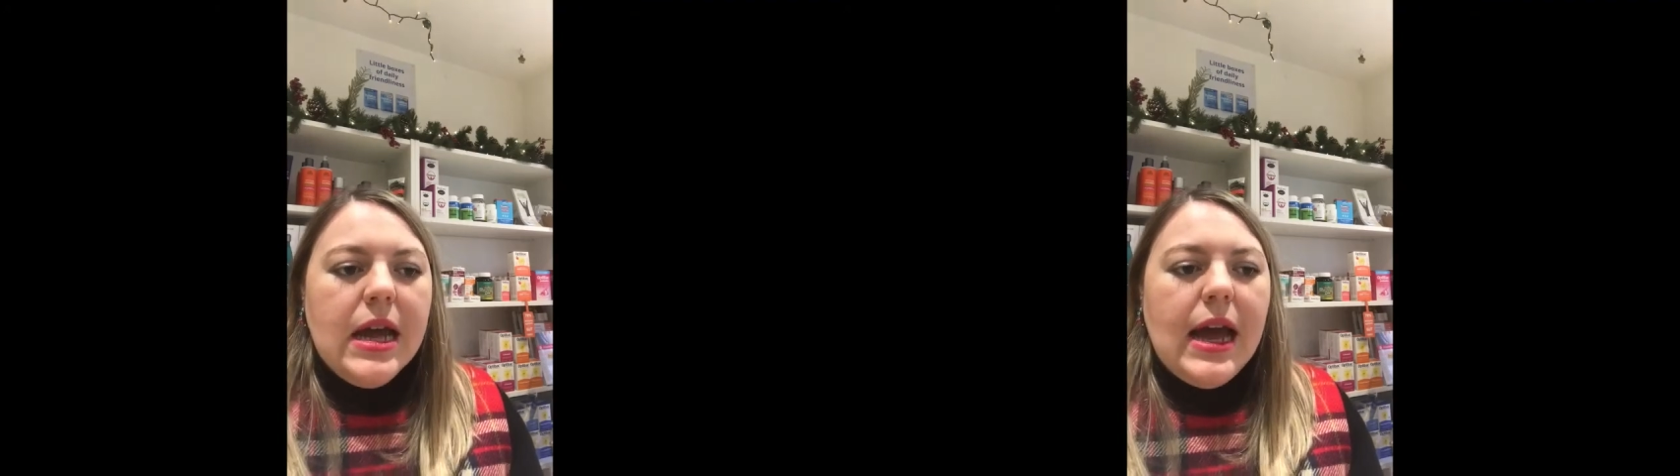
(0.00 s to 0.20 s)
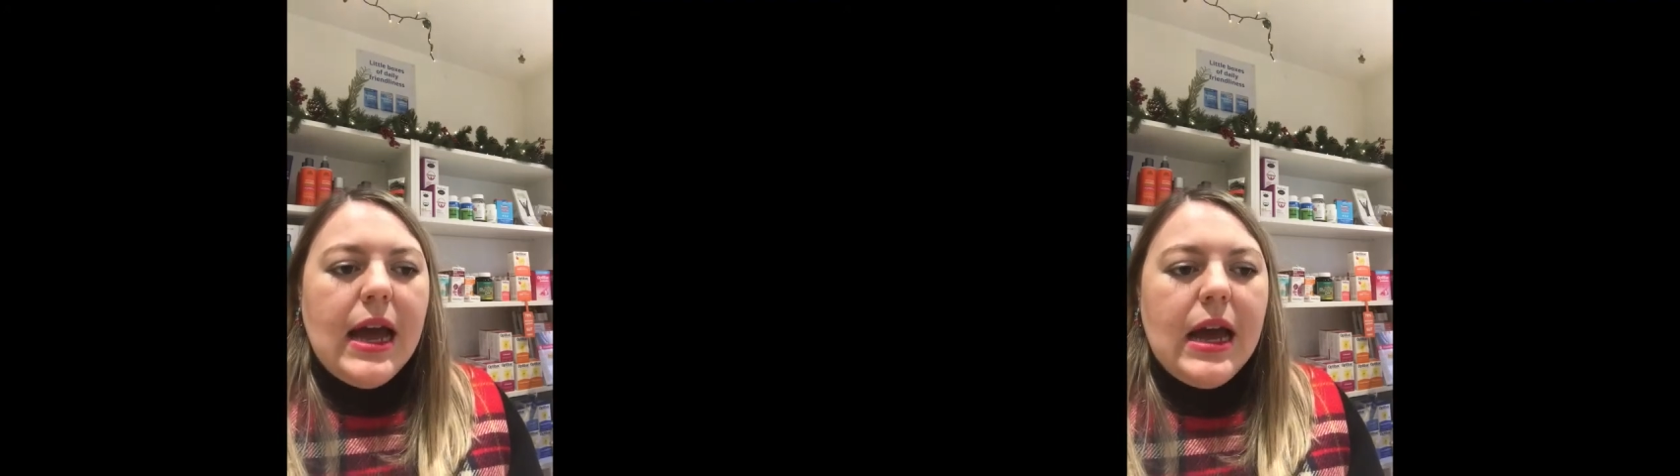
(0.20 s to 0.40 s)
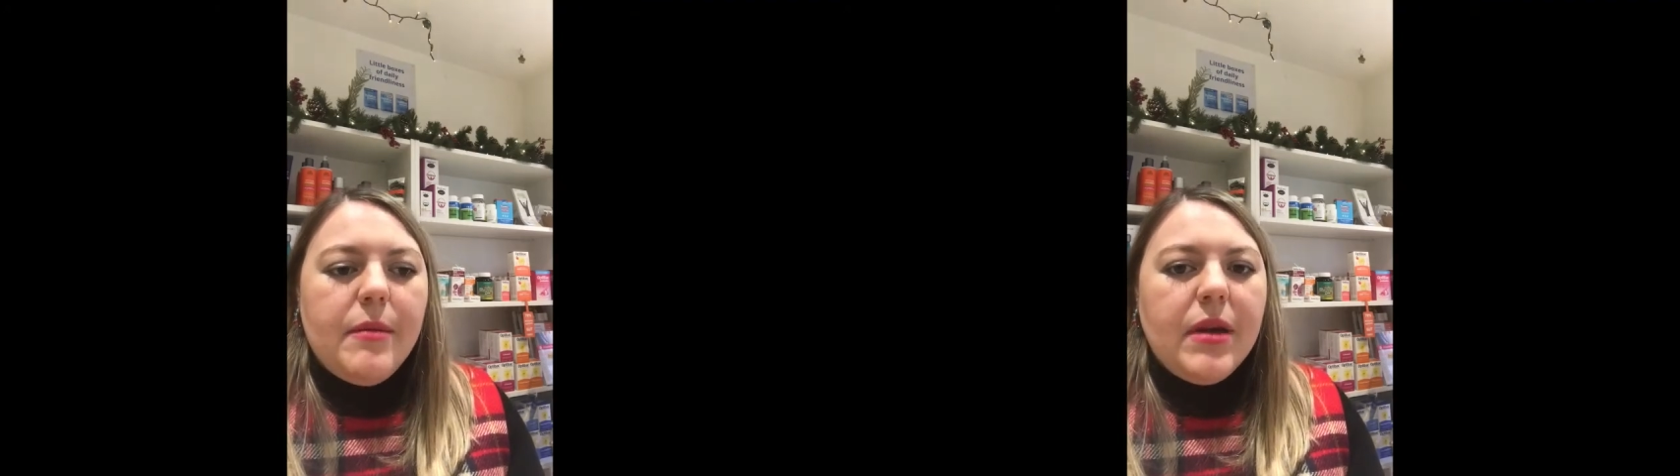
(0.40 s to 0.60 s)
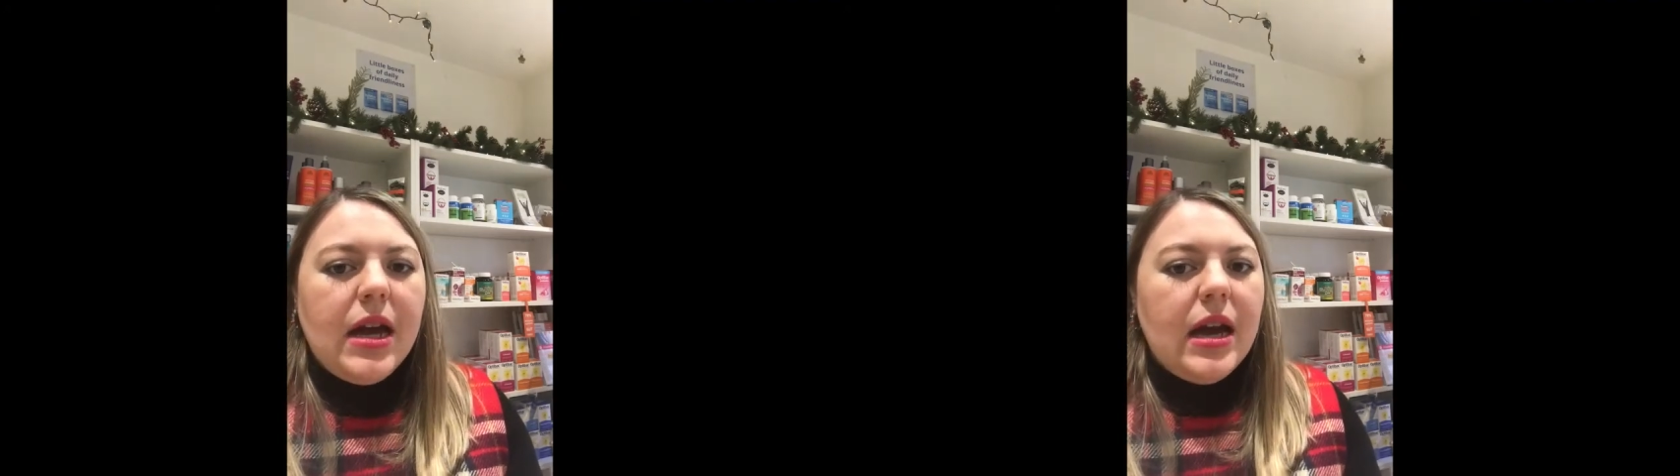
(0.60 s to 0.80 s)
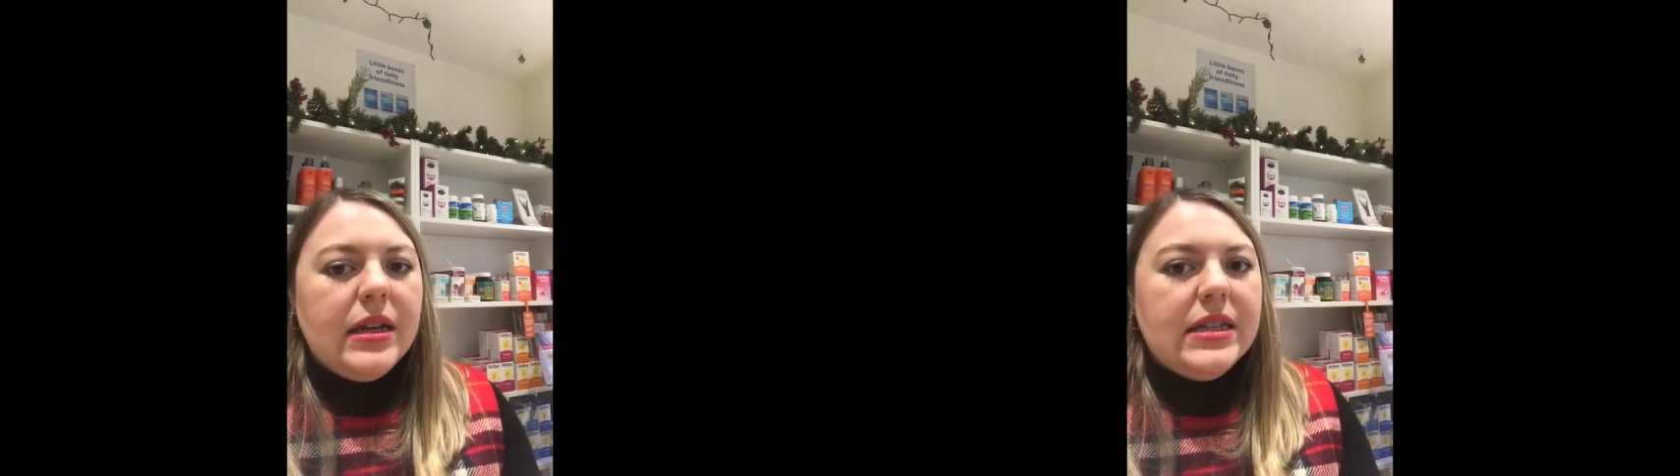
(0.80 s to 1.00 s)

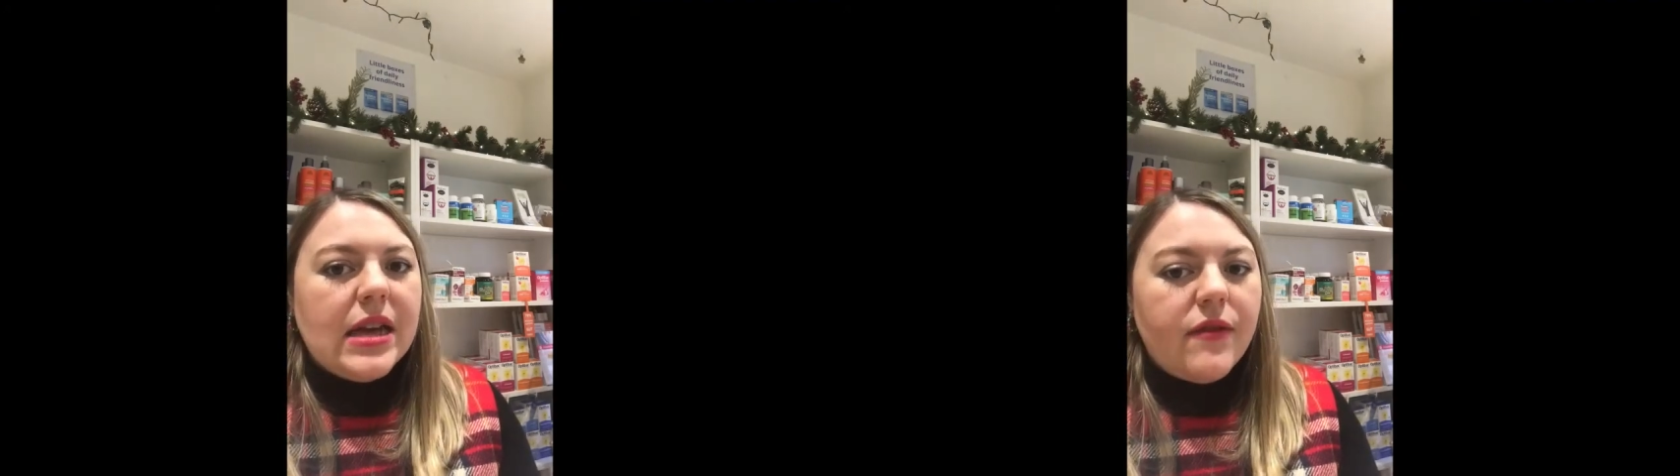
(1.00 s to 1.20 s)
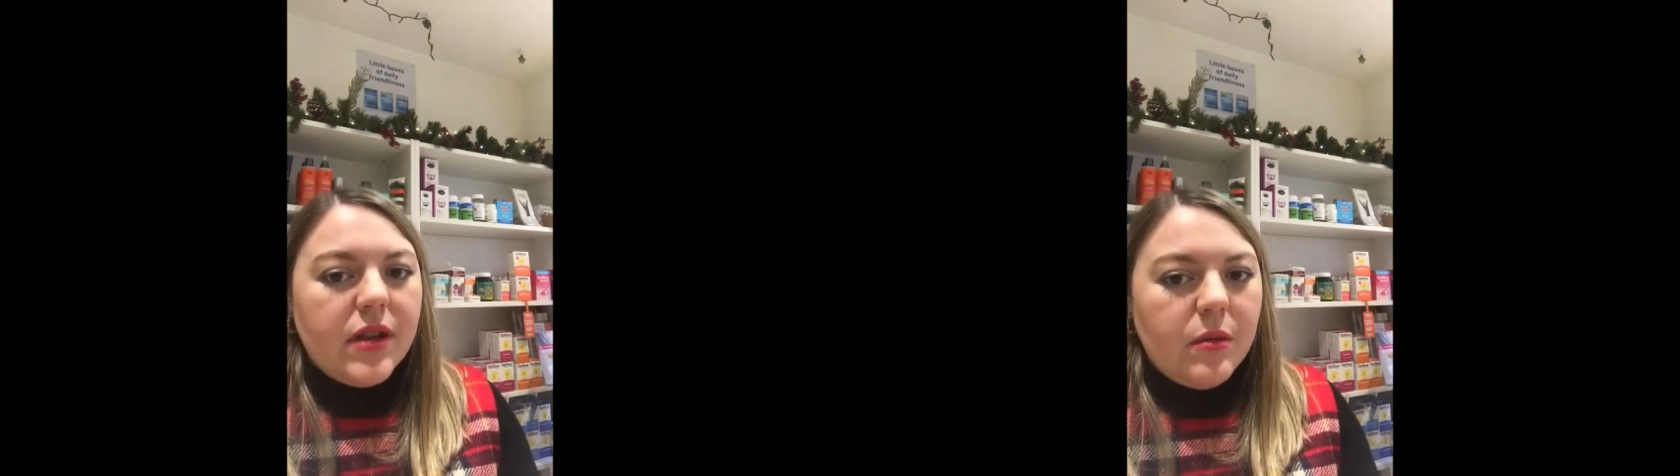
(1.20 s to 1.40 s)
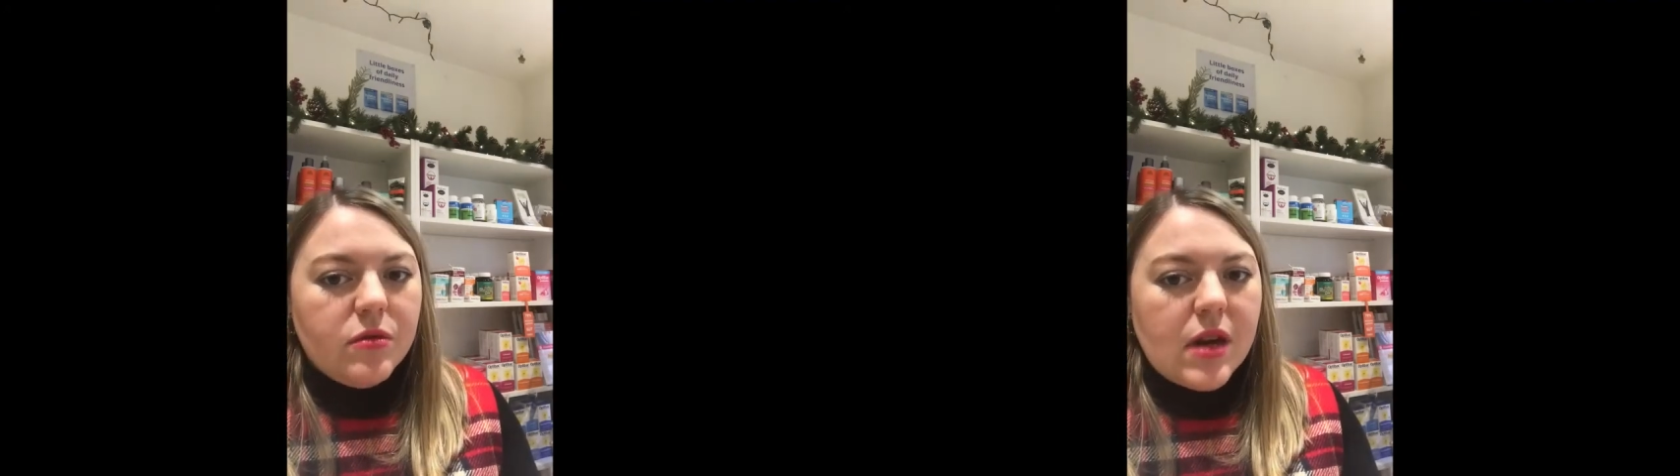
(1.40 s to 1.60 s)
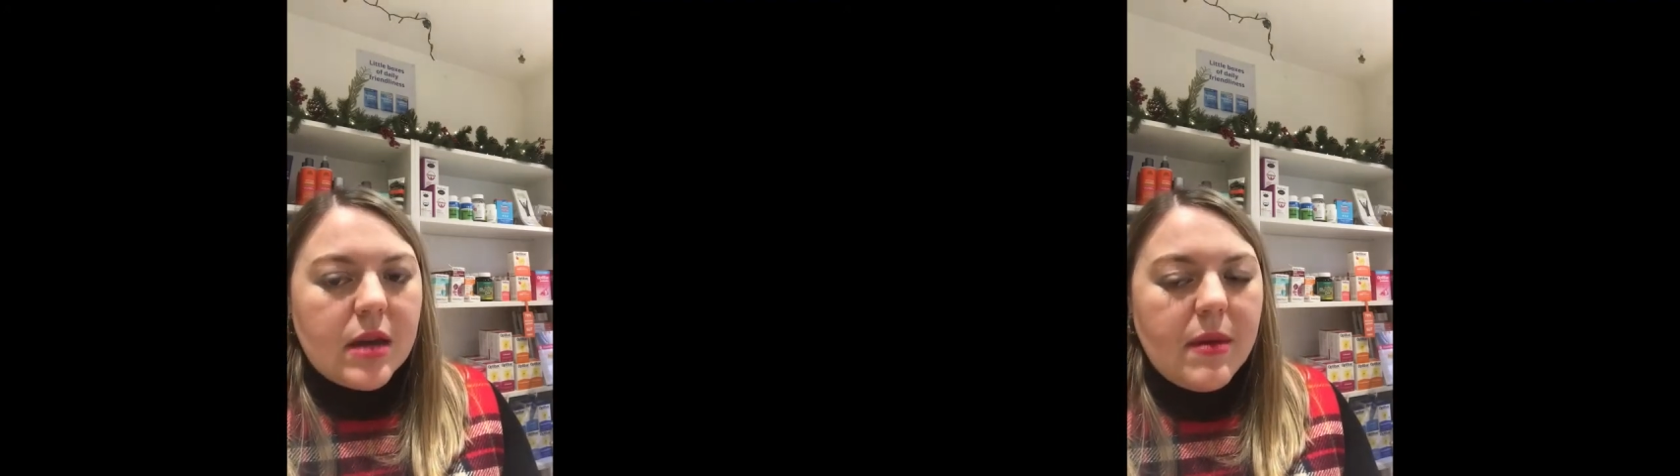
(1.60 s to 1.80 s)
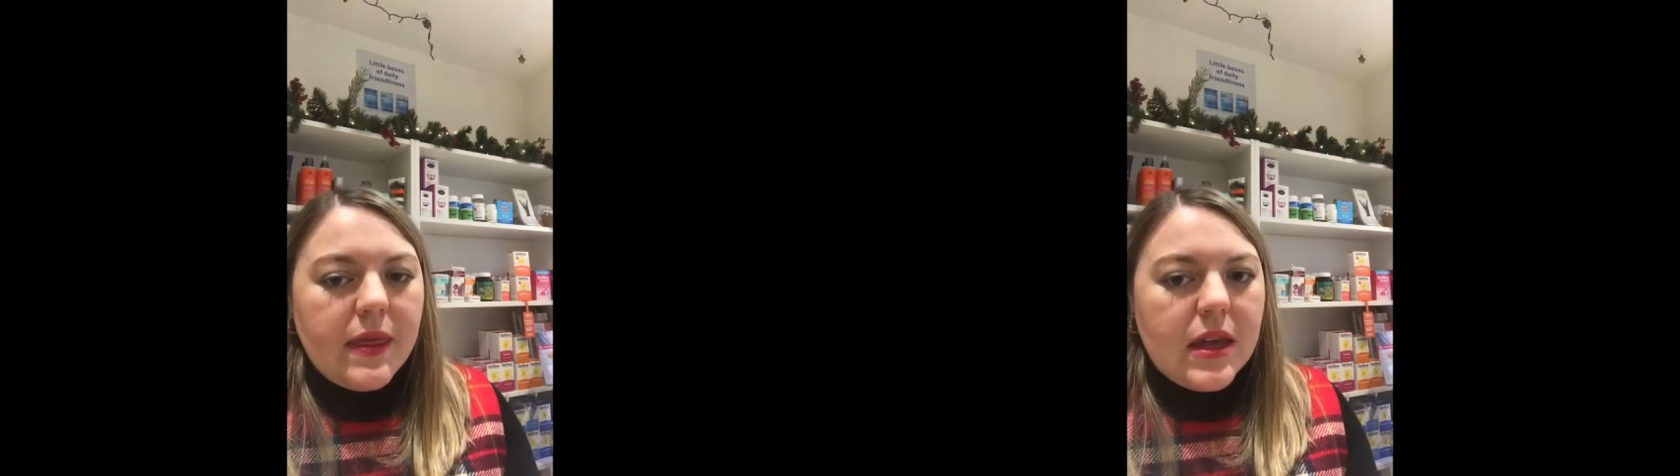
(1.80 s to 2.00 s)
I definitely would
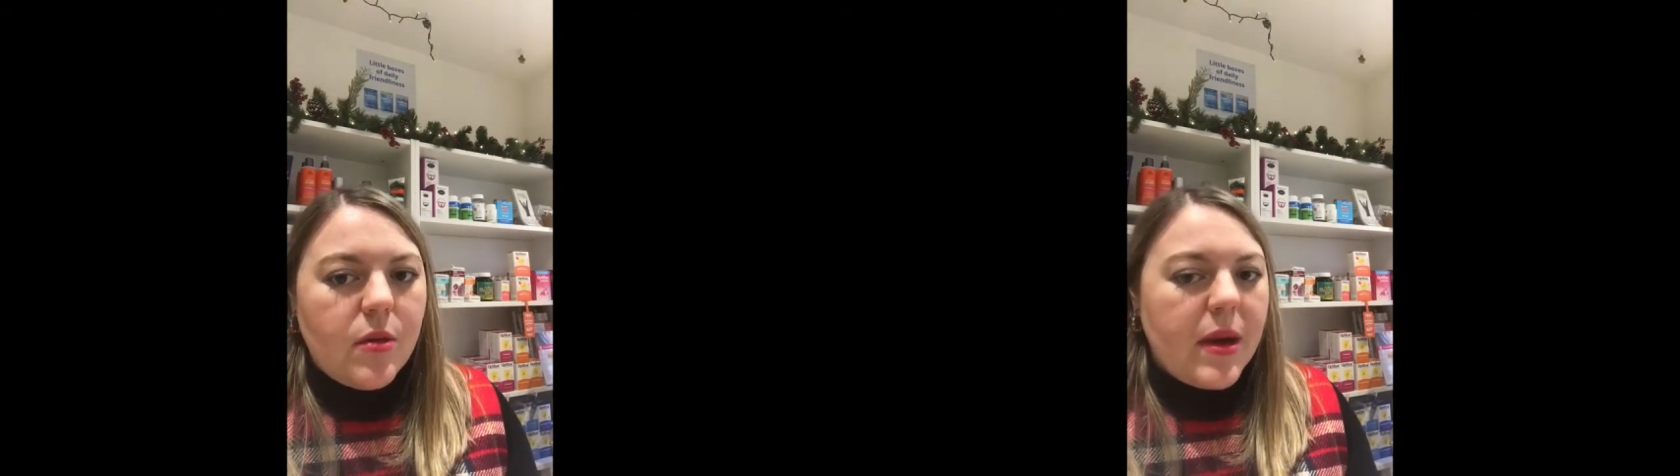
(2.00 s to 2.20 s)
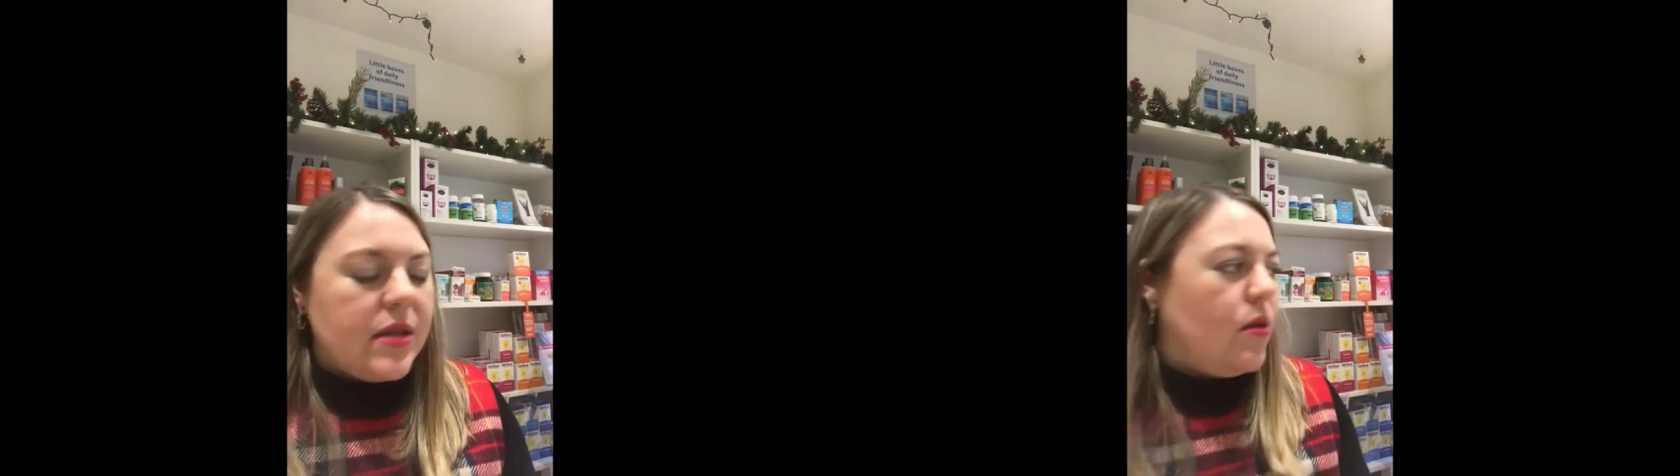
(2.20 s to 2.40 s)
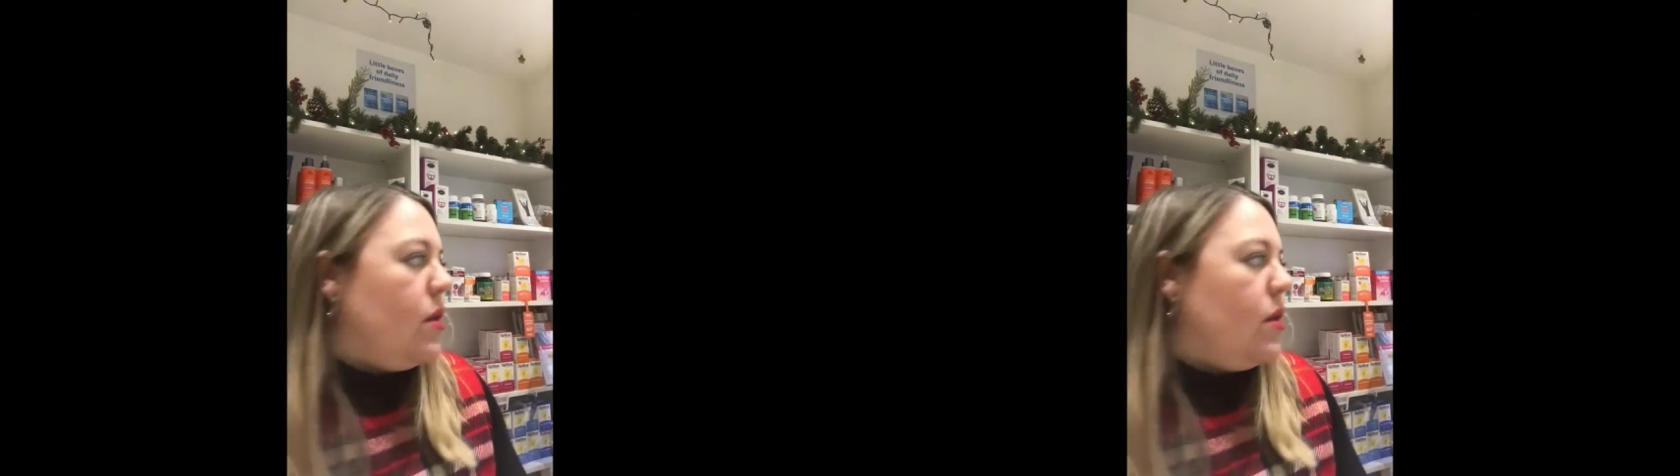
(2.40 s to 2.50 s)
recommend the Eco by Sonia